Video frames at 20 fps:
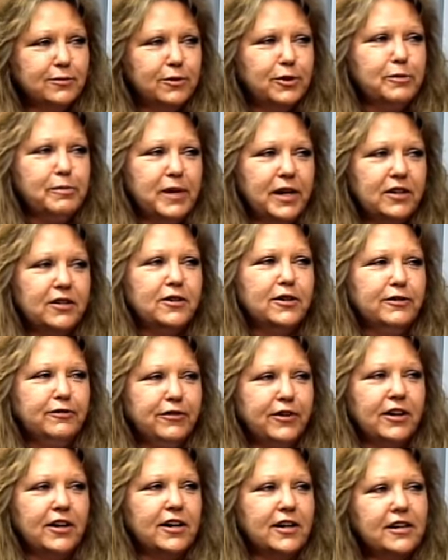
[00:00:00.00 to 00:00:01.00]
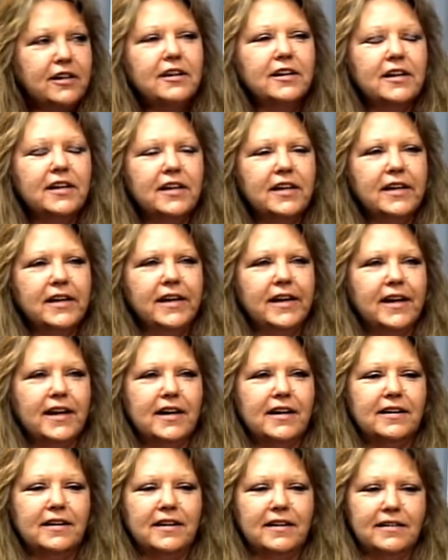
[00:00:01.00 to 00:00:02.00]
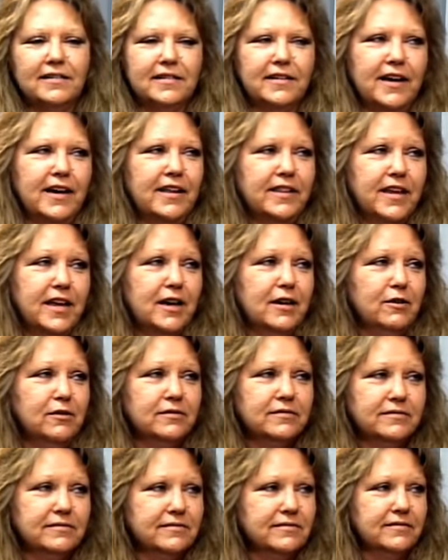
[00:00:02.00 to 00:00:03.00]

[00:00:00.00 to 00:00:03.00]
Would have been good for her. And uh, yeah, they all,